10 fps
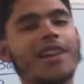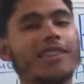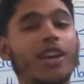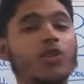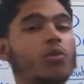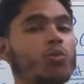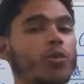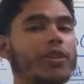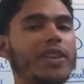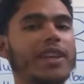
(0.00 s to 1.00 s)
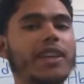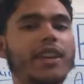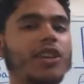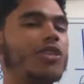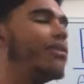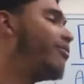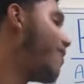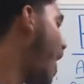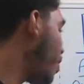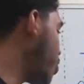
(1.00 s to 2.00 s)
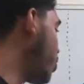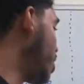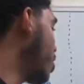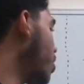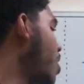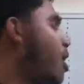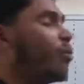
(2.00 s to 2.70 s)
that you're really getting good value here